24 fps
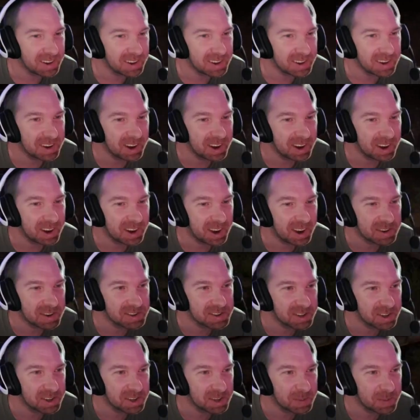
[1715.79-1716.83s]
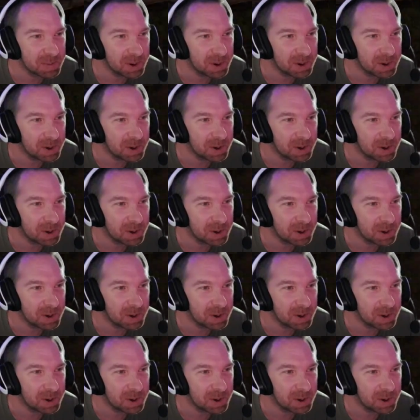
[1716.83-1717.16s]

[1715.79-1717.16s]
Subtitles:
Kind of snuck up on me.